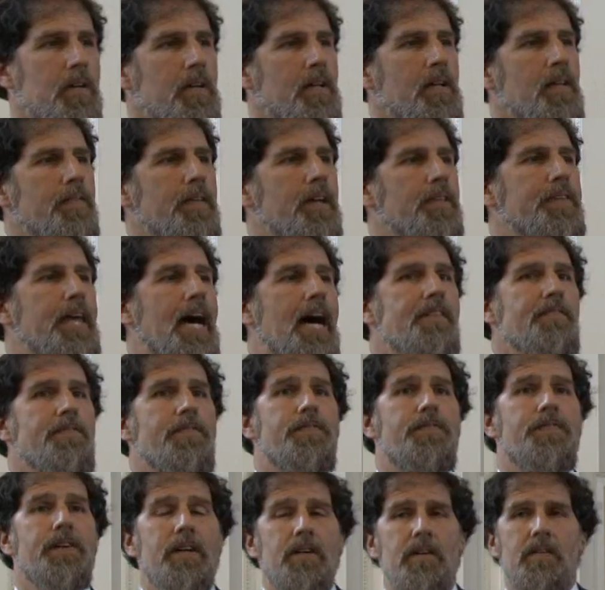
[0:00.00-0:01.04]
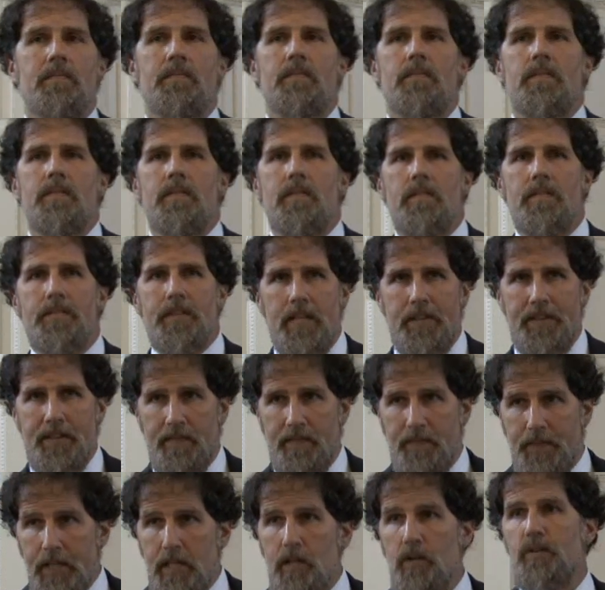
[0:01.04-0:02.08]
that that film, that the
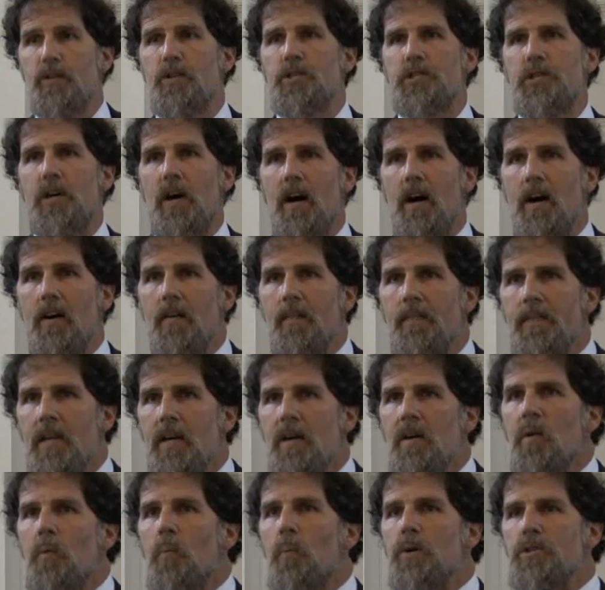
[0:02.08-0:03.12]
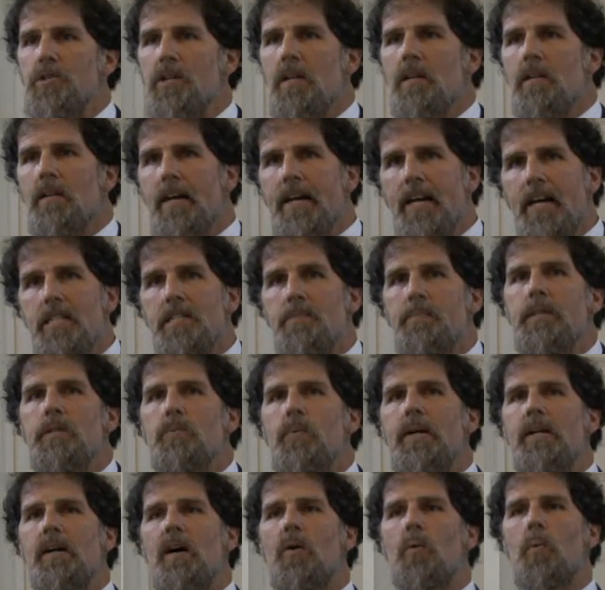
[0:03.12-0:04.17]
video you saw, was on land
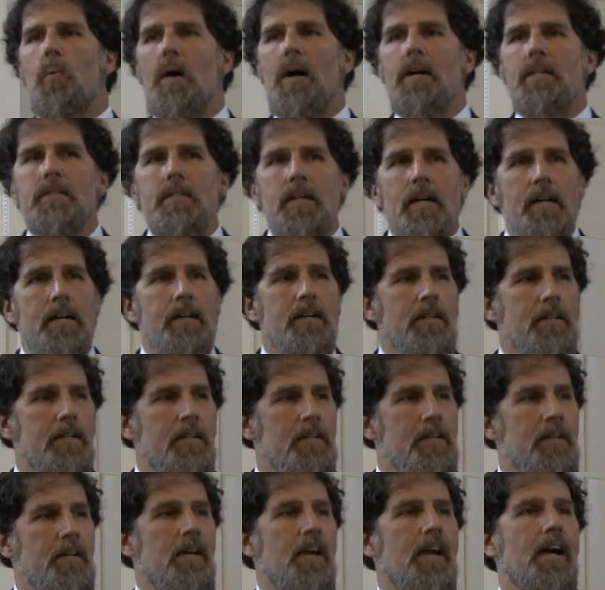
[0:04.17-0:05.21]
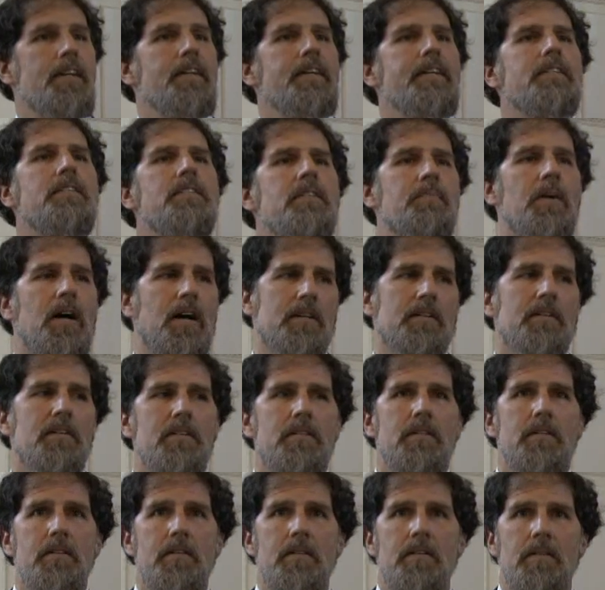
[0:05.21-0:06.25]
between Awarta and Itamar.
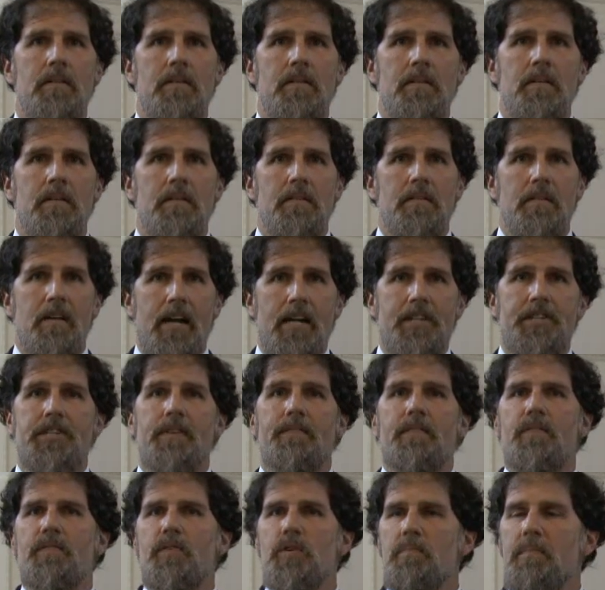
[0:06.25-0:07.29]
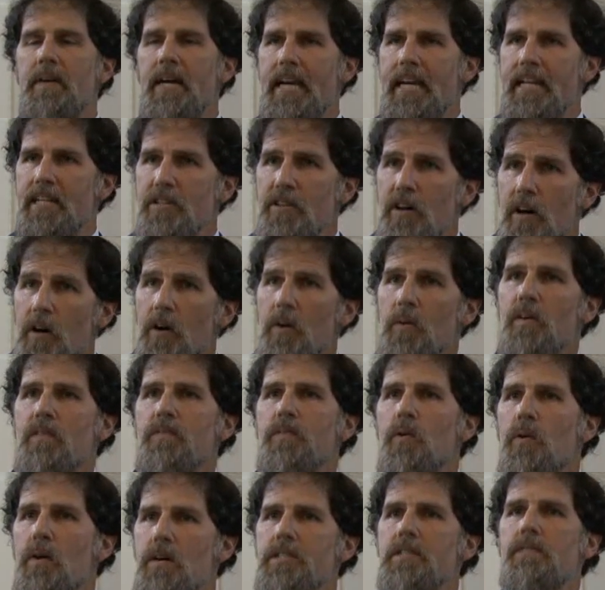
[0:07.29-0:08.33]
And some of you may know, of
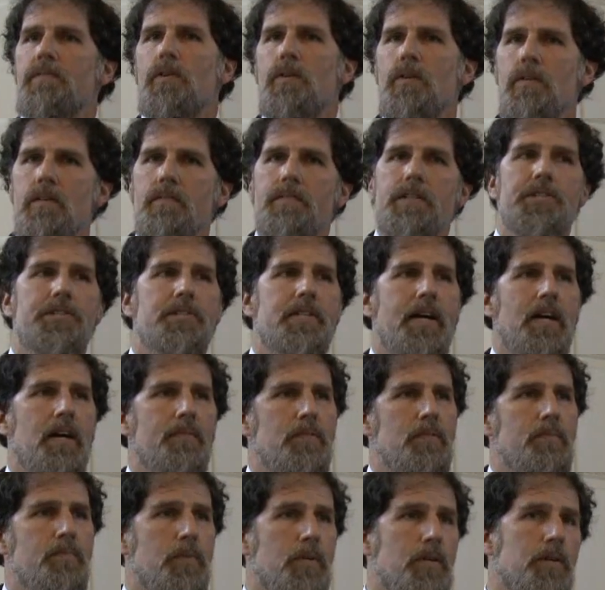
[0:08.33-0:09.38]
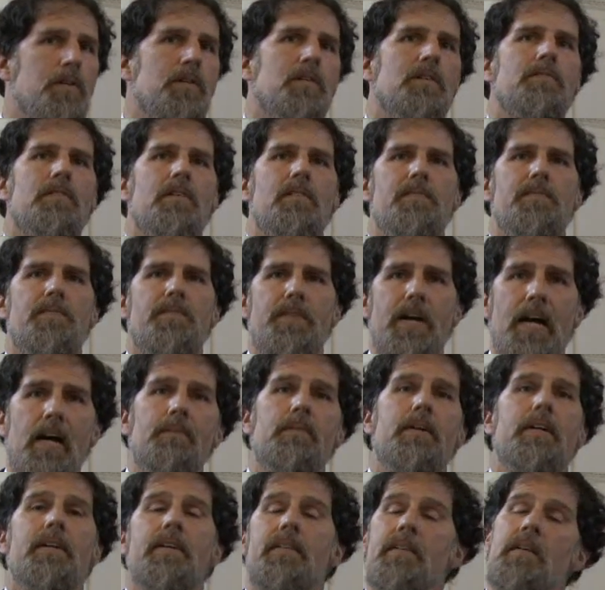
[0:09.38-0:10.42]
course, have heard of this terrible murder of a
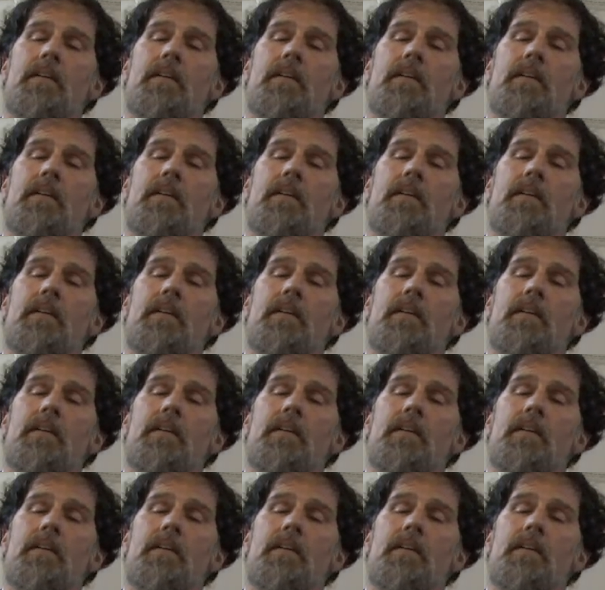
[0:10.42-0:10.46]
family